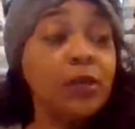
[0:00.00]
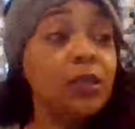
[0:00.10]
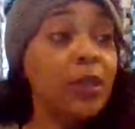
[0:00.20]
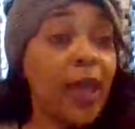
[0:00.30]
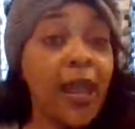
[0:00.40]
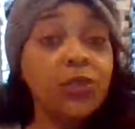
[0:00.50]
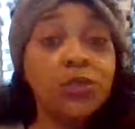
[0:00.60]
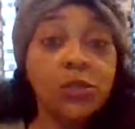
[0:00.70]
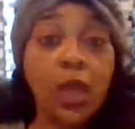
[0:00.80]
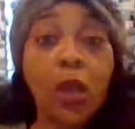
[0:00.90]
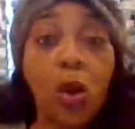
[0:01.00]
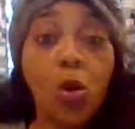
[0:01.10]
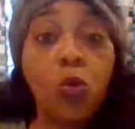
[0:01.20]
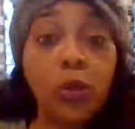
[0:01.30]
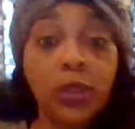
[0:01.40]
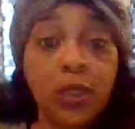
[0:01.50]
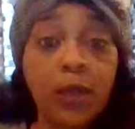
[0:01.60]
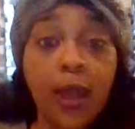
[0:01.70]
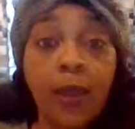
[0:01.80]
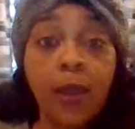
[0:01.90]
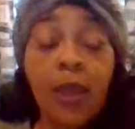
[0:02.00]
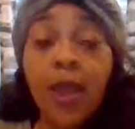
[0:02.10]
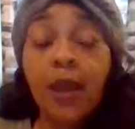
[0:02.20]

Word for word: Look at the actions they hold within that.